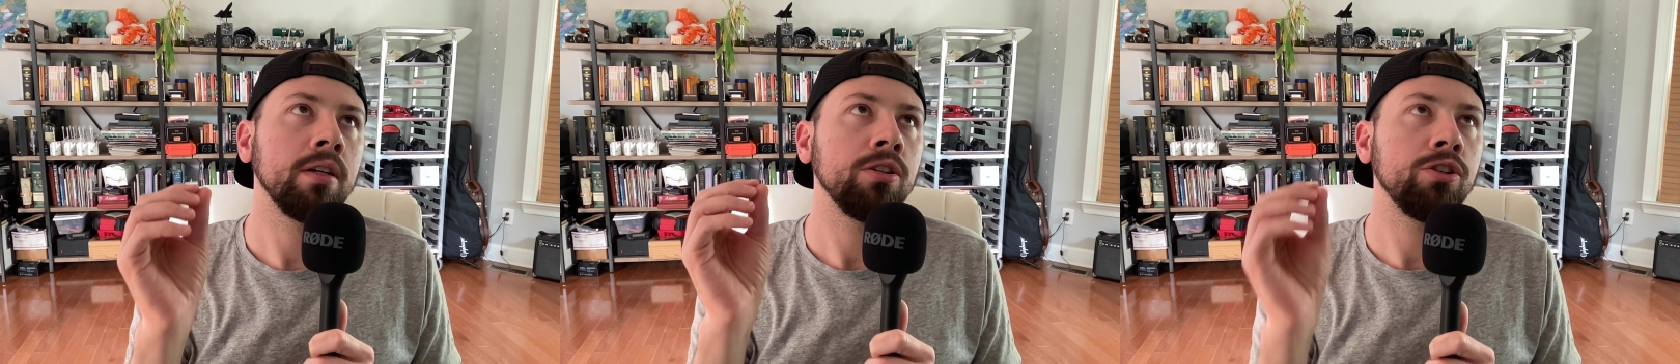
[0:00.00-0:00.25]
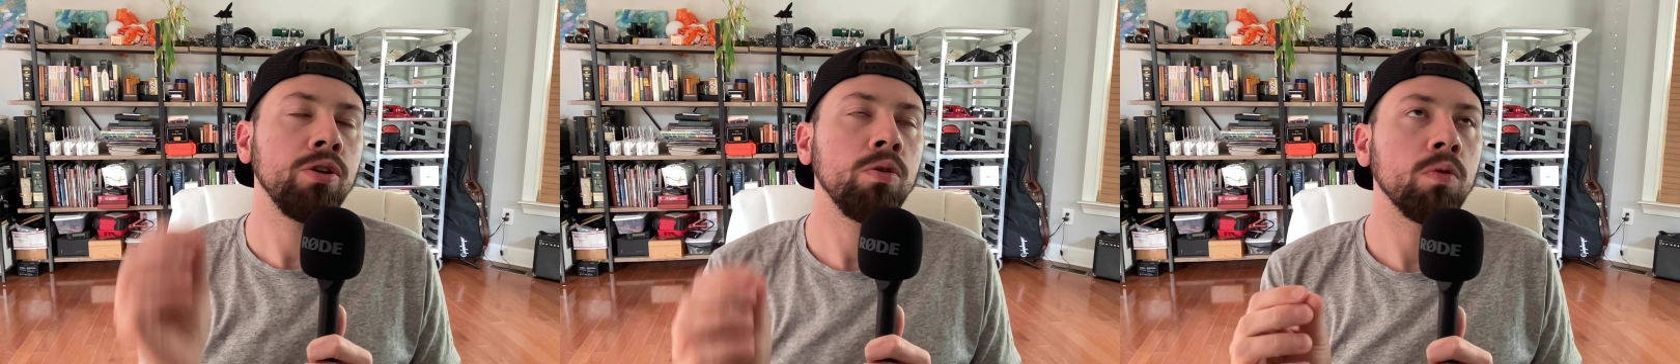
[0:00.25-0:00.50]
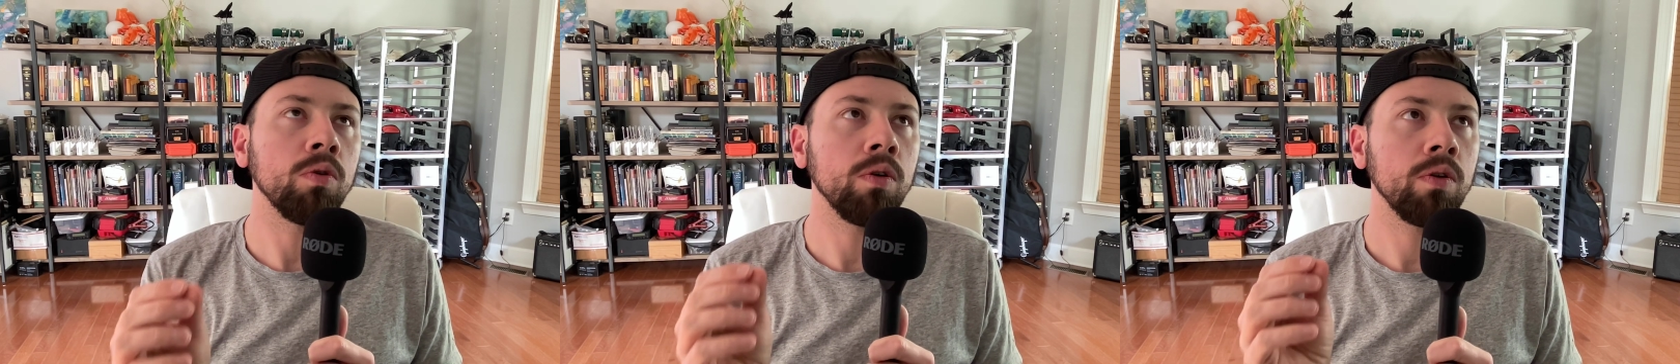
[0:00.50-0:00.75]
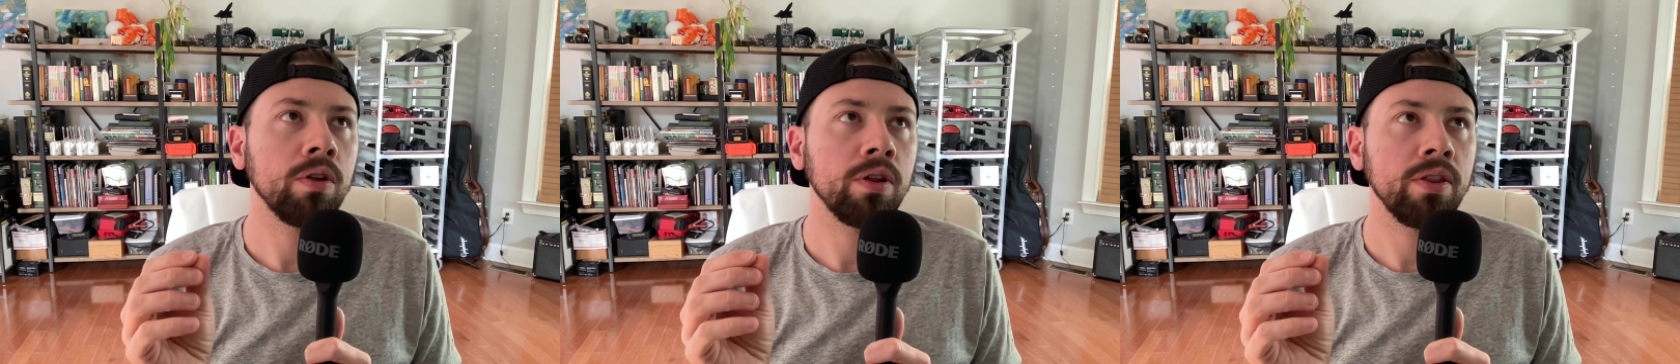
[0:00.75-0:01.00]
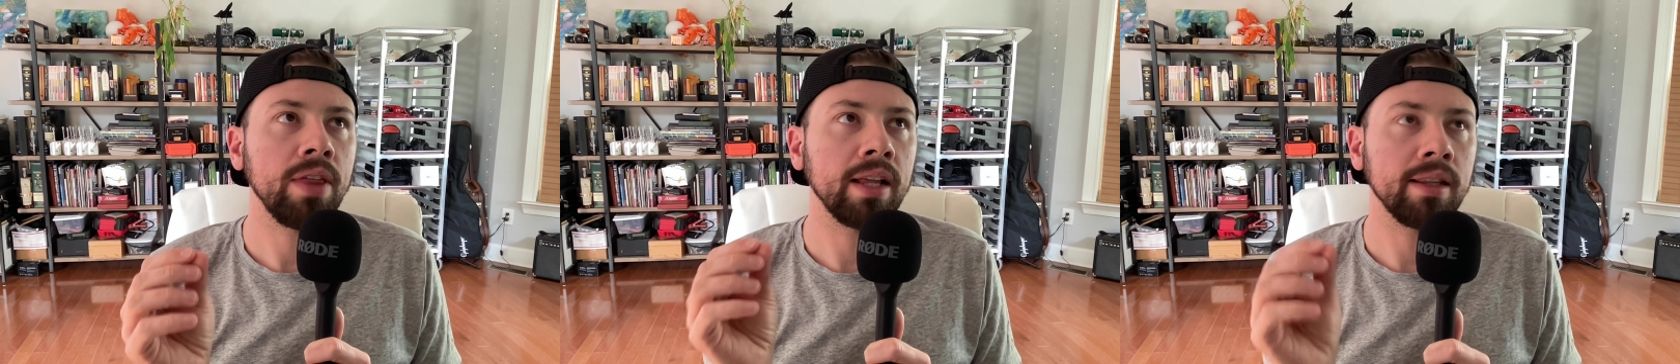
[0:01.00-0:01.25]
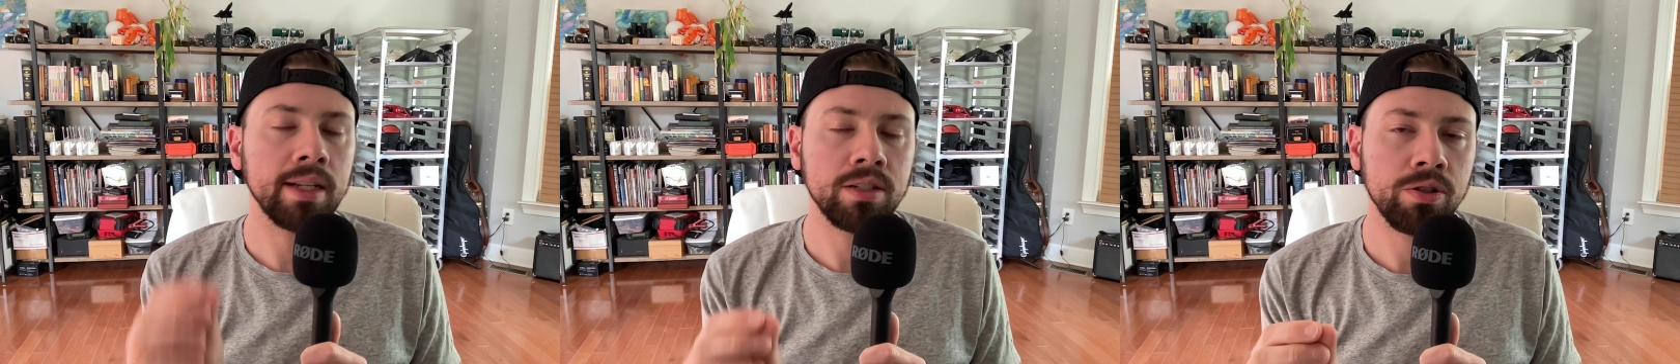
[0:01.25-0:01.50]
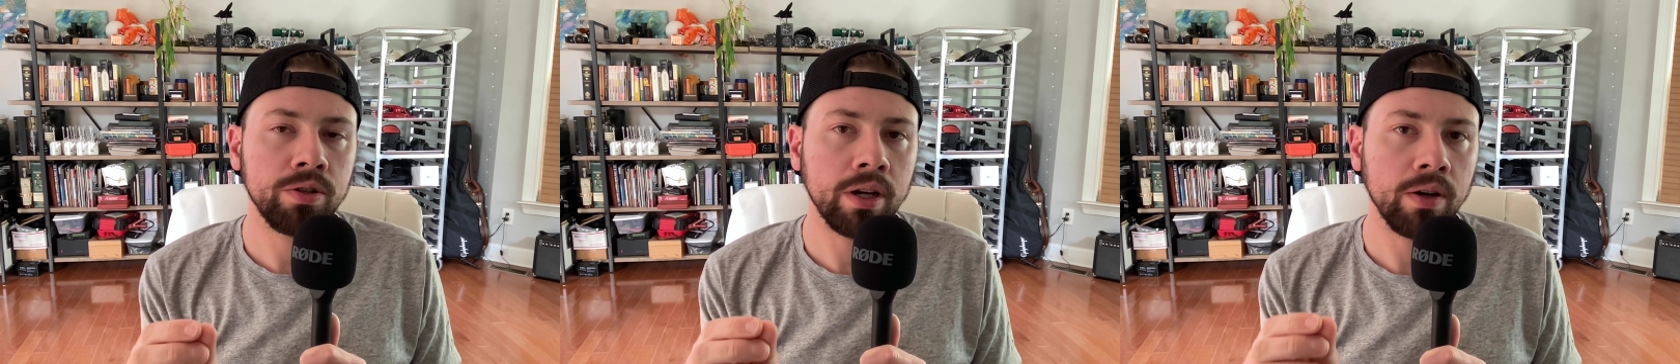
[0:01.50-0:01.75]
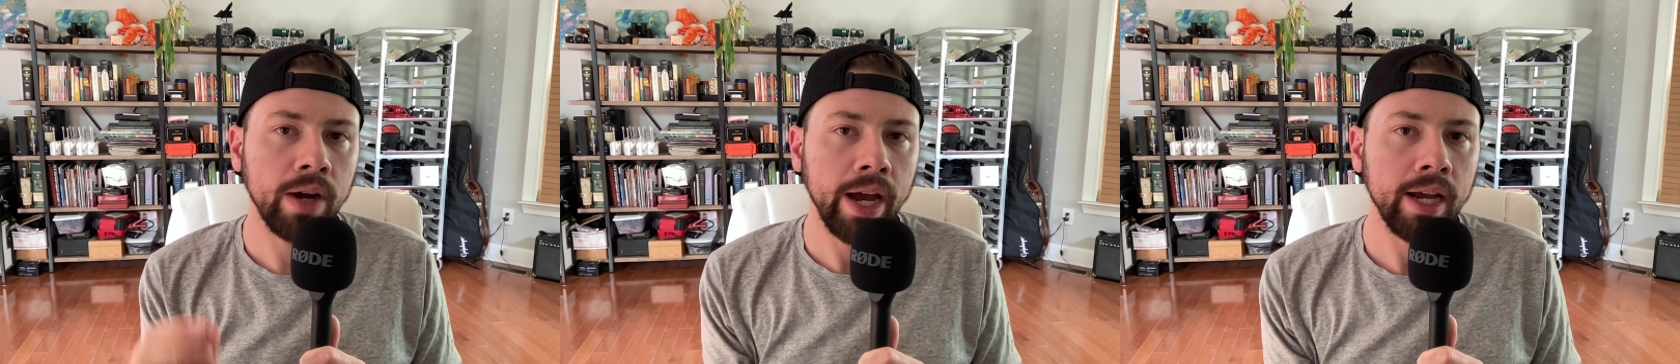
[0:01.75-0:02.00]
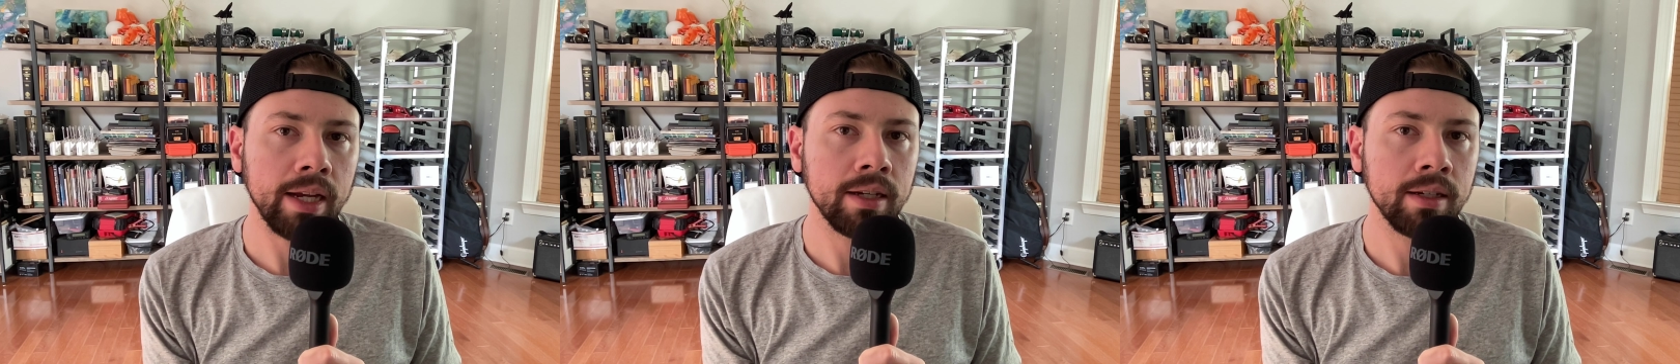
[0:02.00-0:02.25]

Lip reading: tool that lets you know, hey,